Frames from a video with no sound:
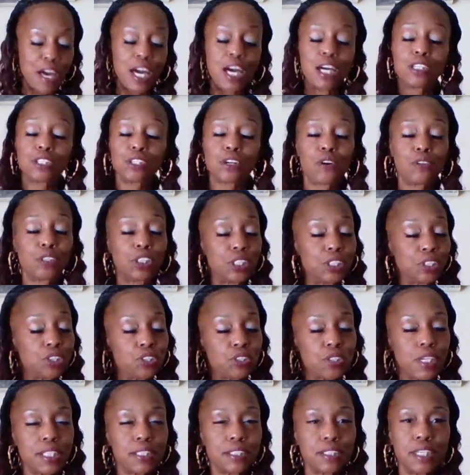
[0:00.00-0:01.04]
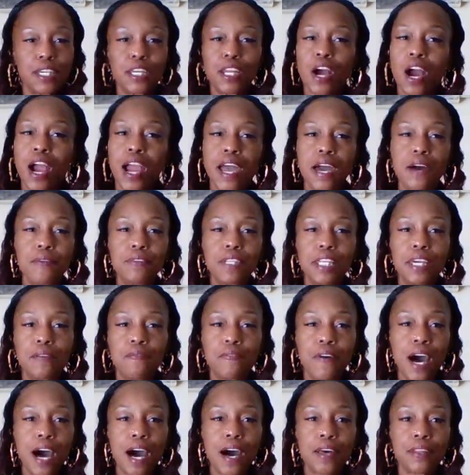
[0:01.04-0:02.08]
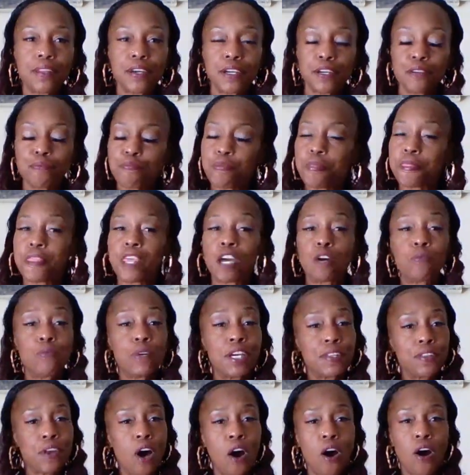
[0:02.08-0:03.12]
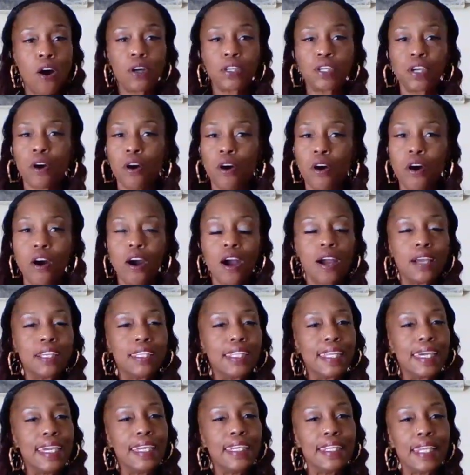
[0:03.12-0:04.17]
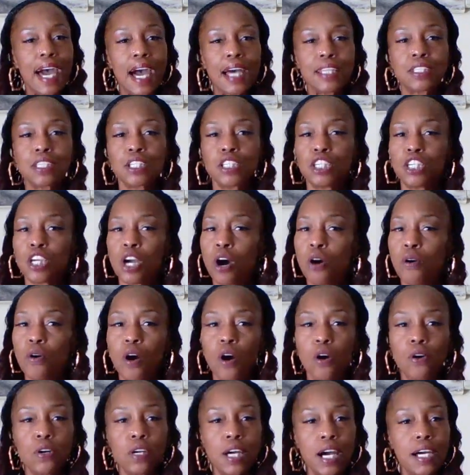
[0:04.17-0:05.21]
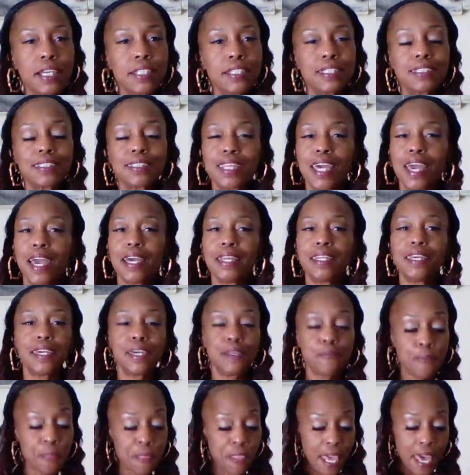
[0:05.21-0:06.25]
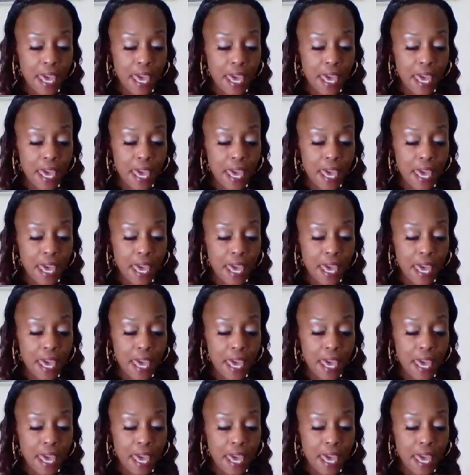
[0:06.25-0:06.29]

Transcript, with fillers: So just trust in our Heavenly Father with all your heart. Lean not to your own understanding,